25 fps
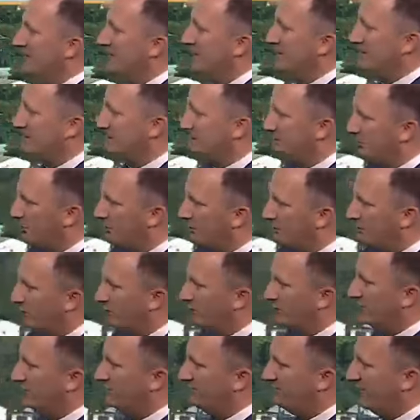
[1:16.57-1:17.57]
Here is
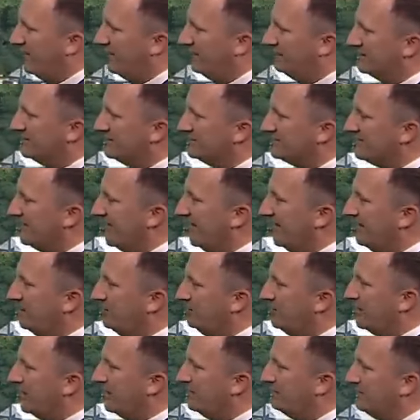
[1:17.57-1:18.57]
beautiful Lynn Family
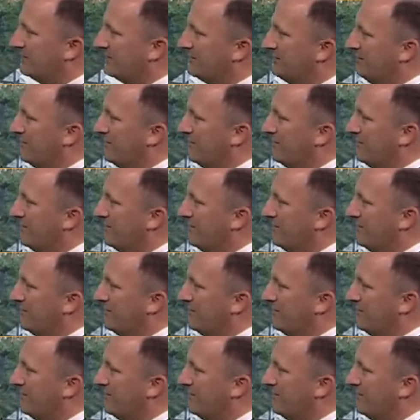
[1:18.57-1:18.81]
Stadium. We got a big